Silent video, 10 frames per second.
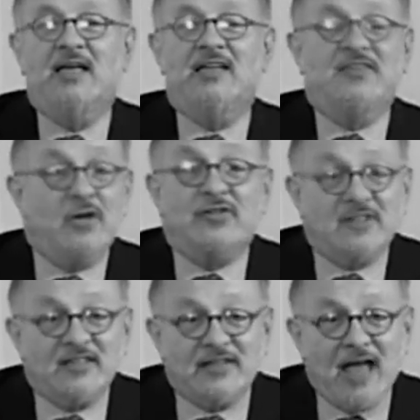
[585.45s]
He's
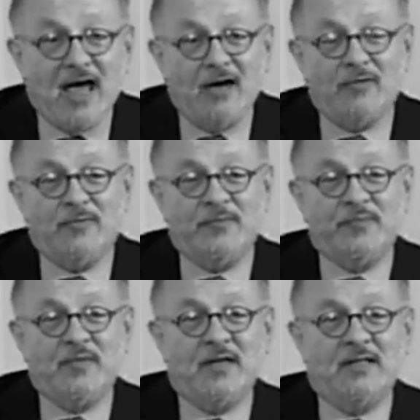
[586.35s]
useless now,
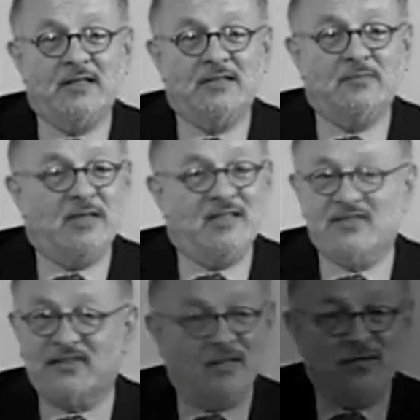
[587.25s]
but
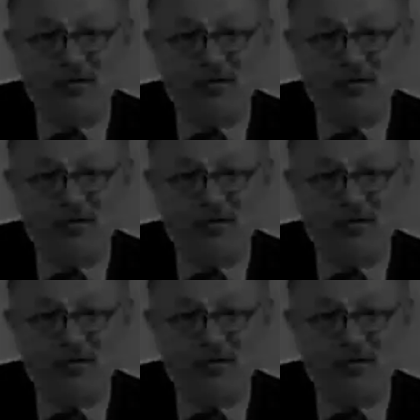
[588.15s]
he's still